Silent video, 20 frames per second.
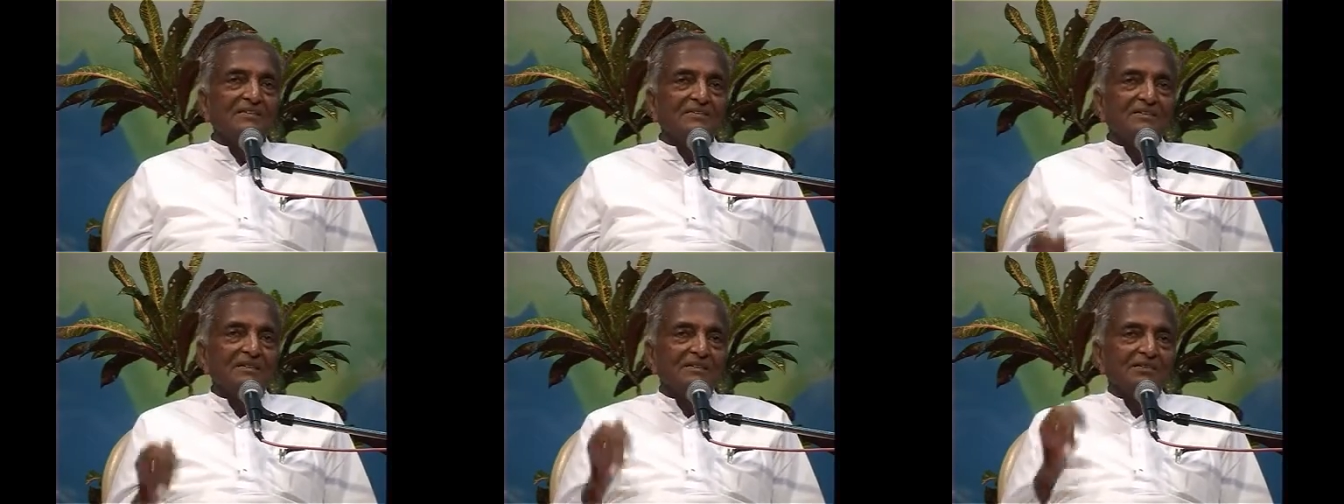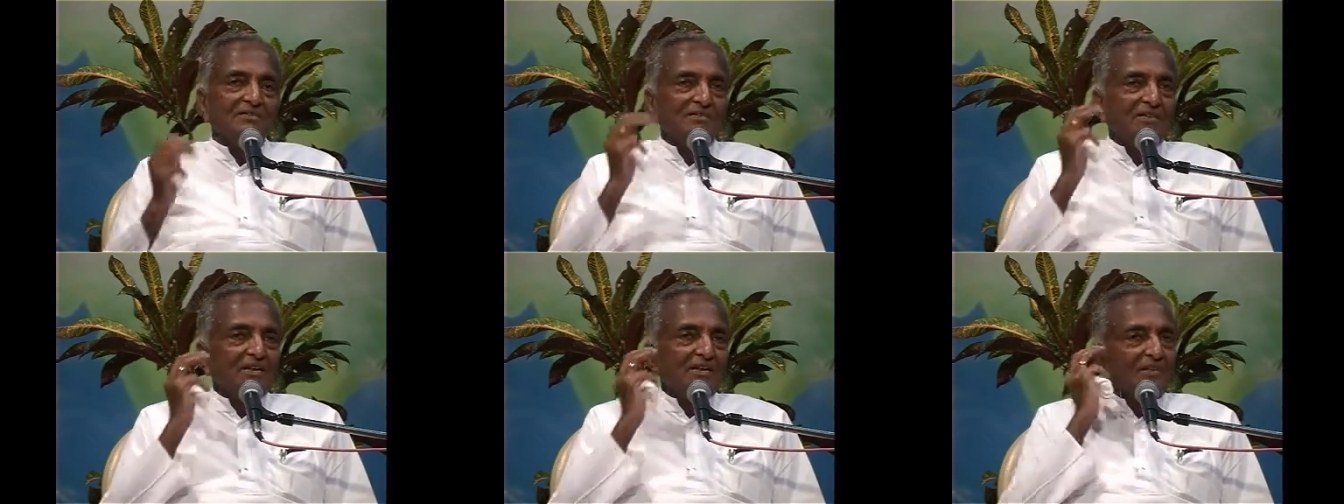that
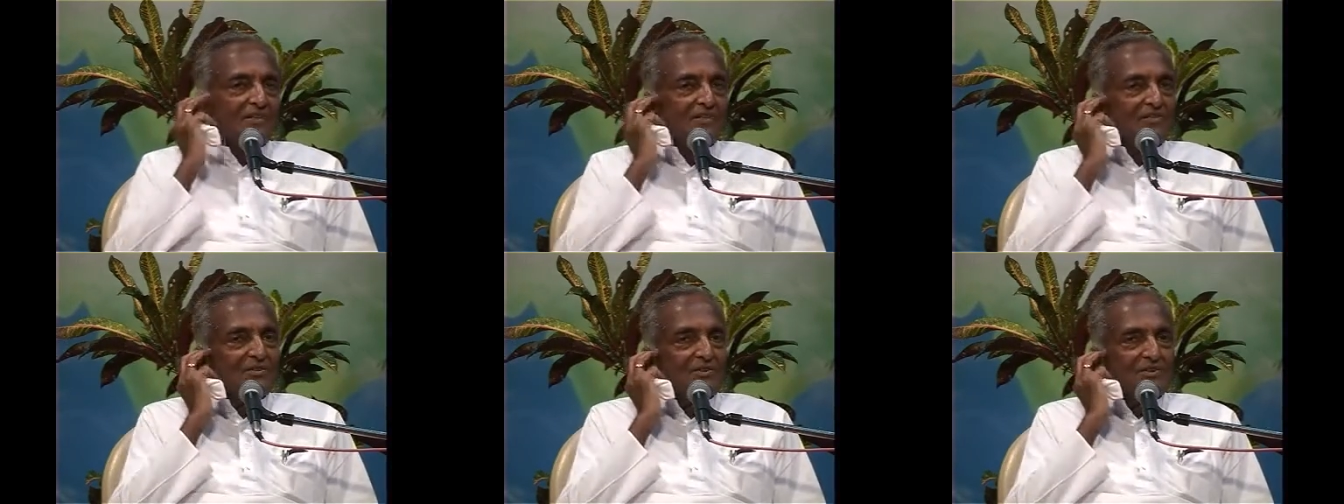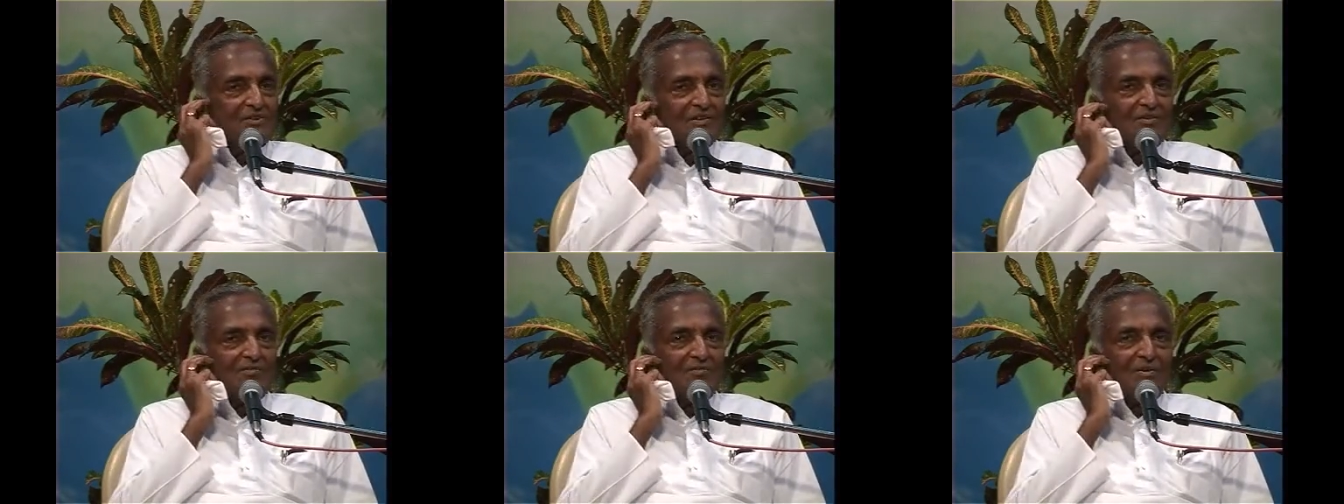we are
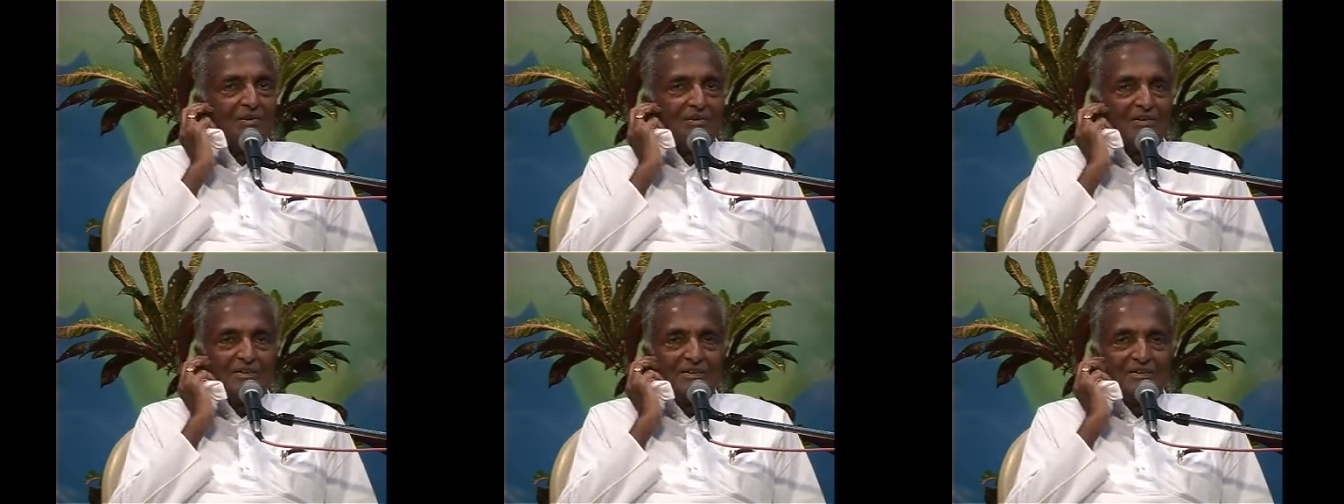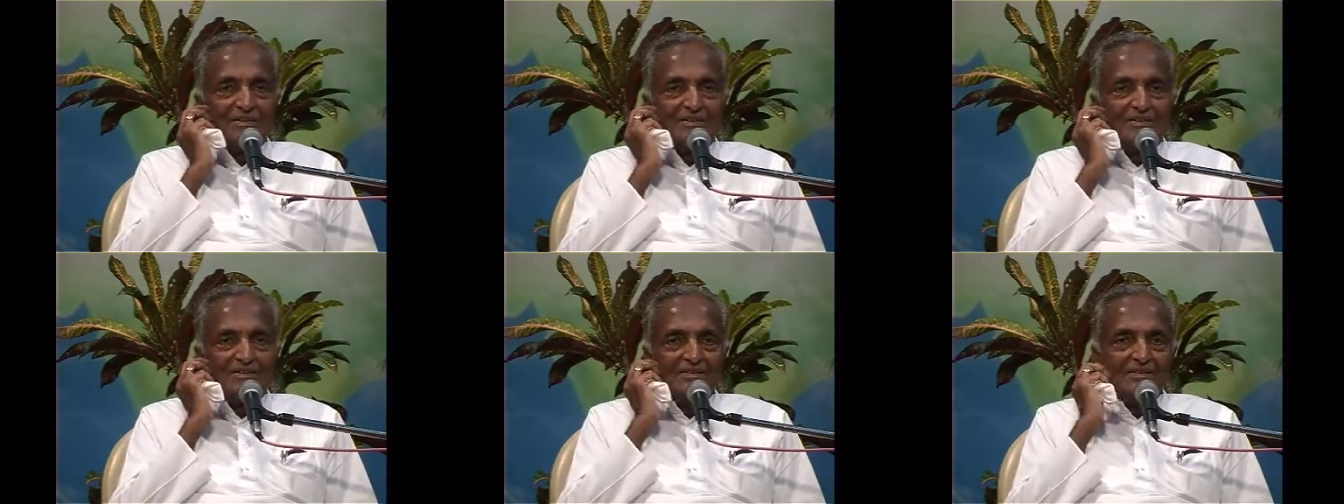not a
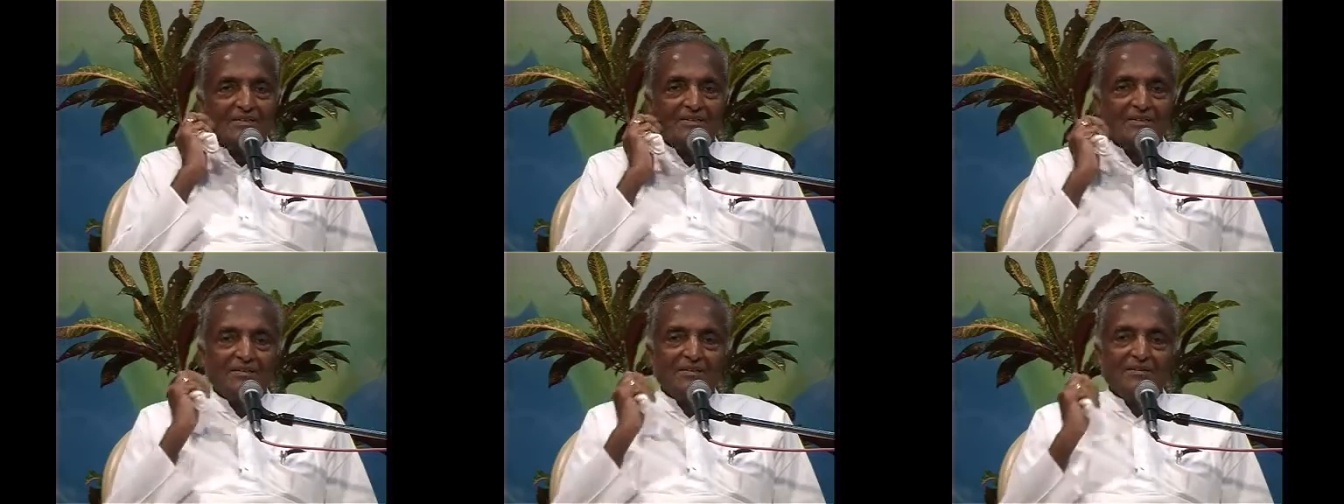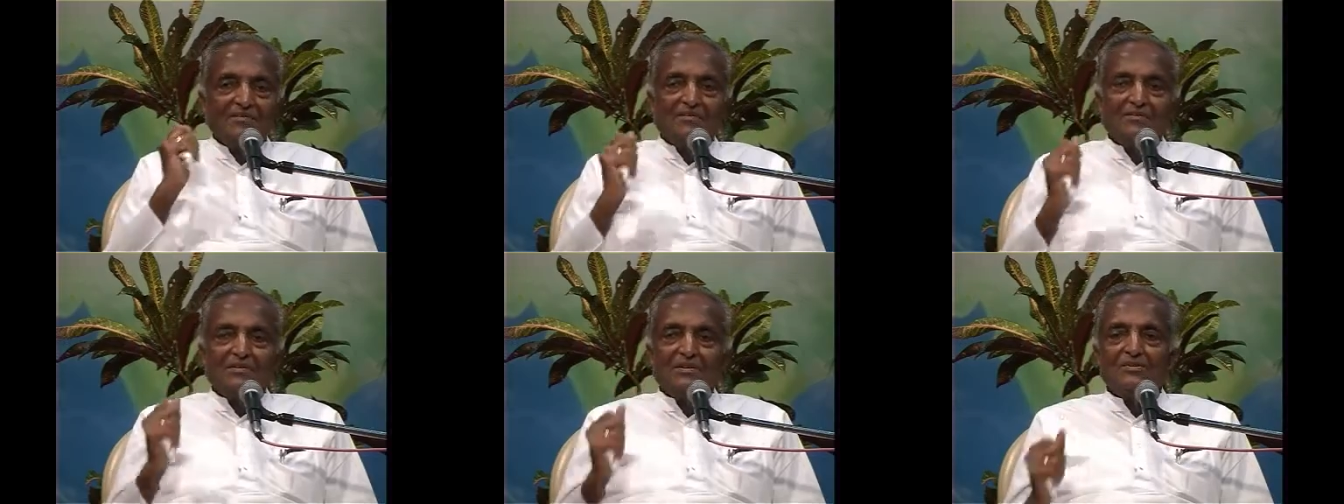body,
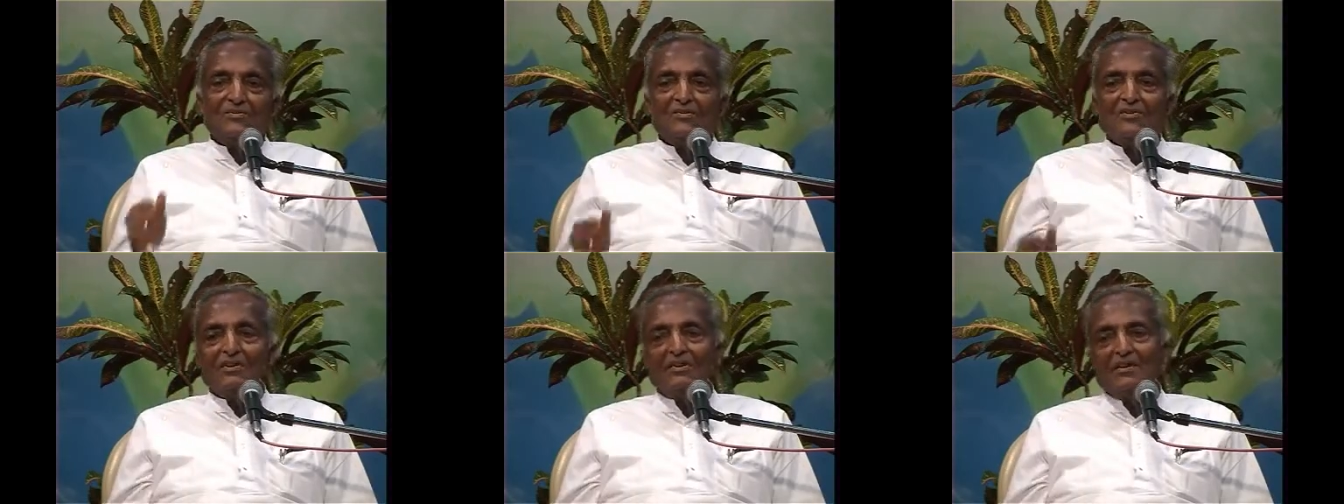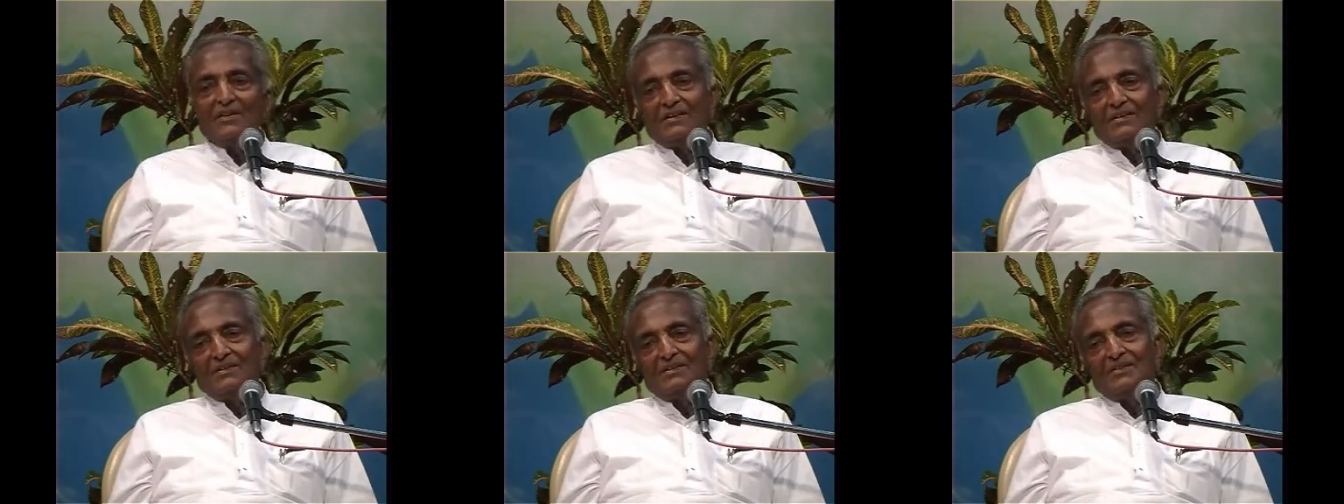but we
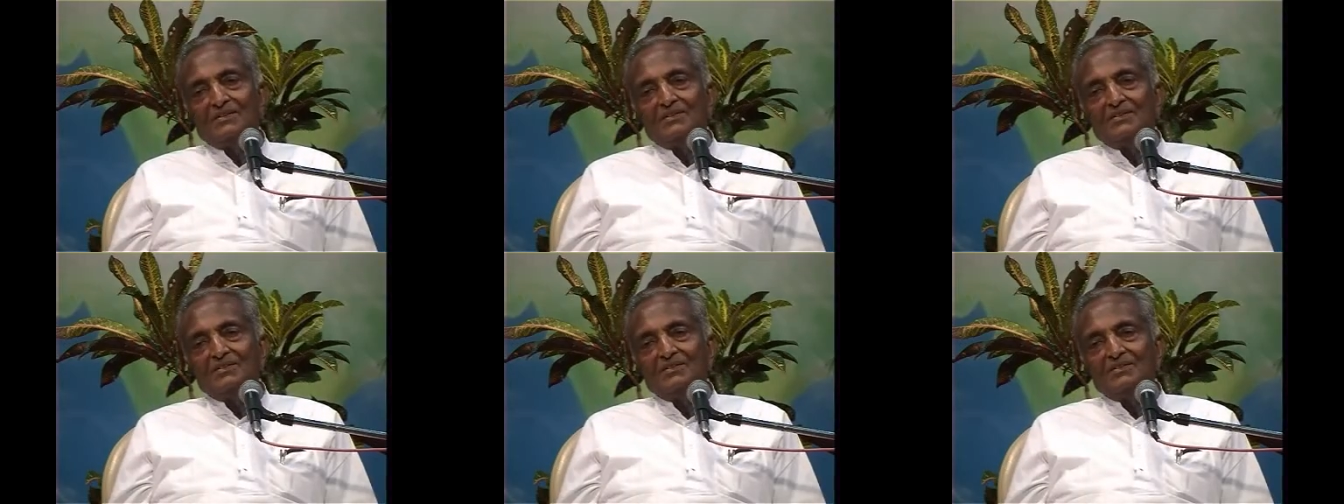are a